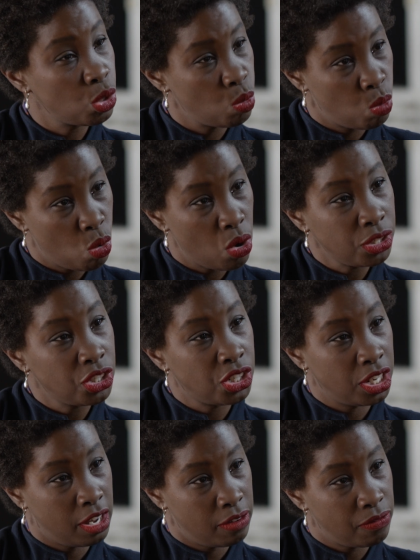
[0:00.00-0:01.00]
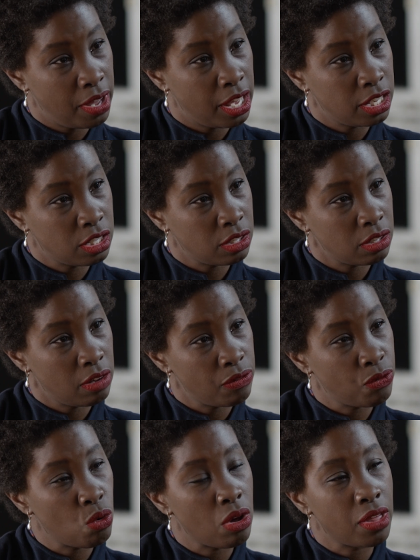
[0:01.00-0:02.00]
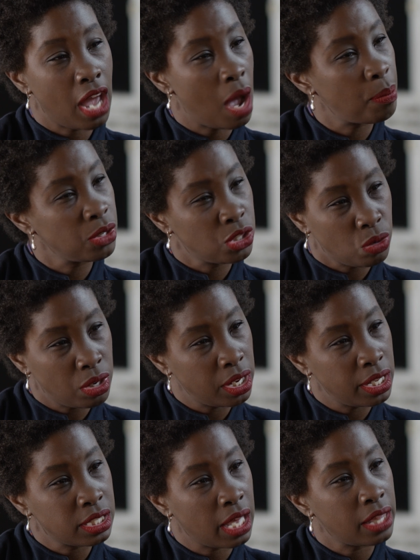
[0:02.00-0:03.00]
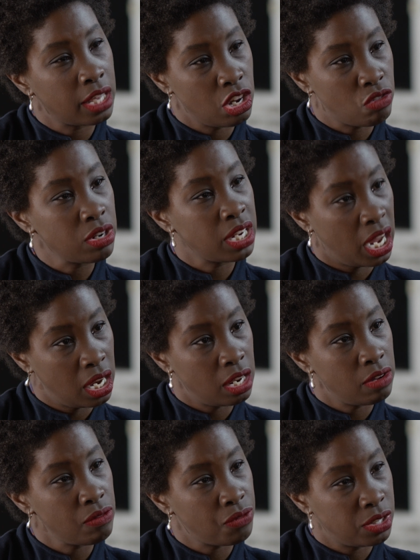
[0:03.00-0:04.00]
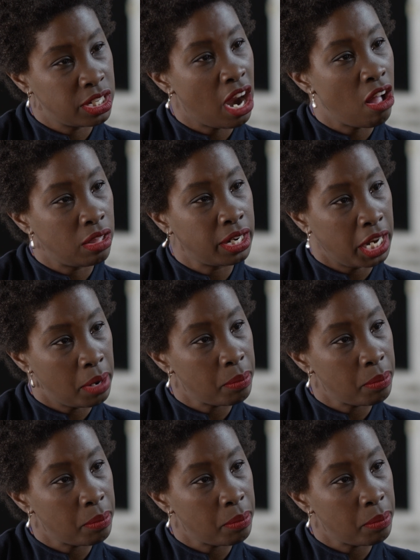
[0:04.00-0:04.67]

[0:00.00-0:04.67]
towards GFS for the opportunities that they created for Darrell and